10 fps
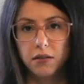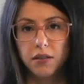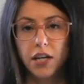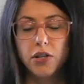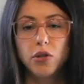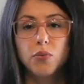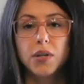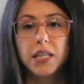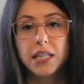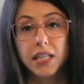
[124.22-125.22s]
that you
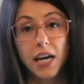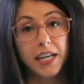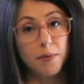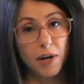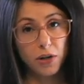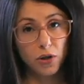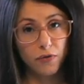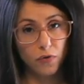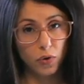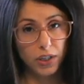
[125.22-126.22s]
really like about your
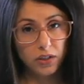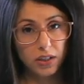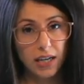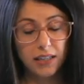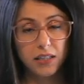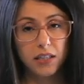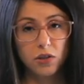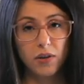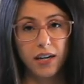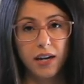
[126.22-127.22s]
voice as it
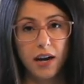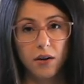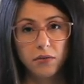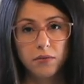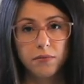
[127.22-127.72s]
is right now?